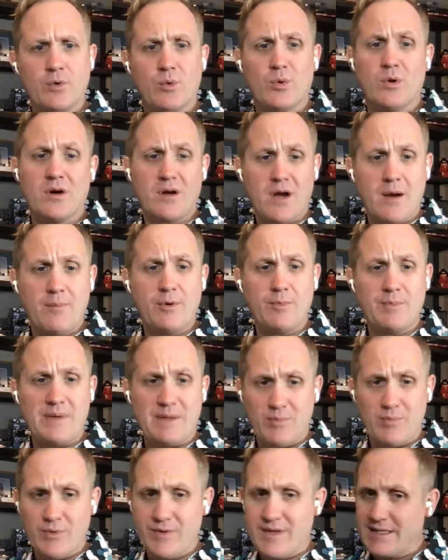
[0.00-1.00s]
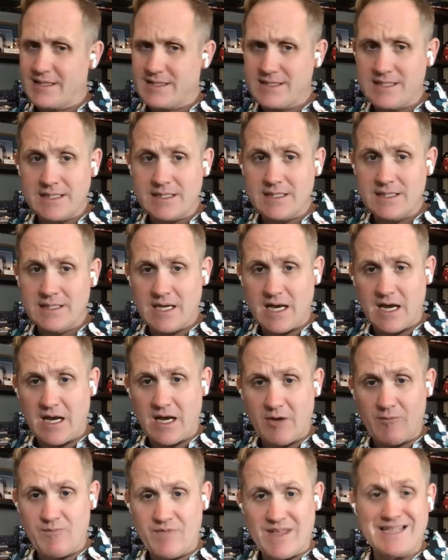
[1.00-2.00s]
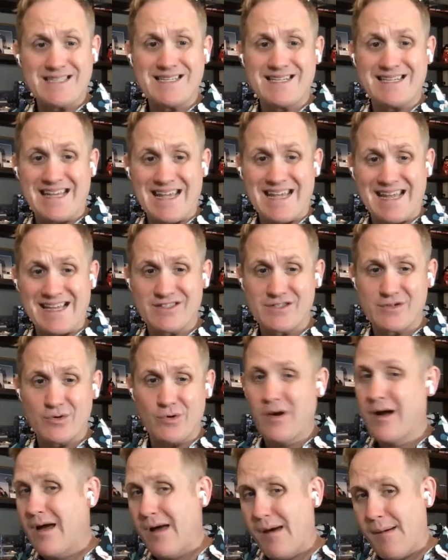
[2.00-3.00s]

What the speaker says: there were a couple people that did cancel,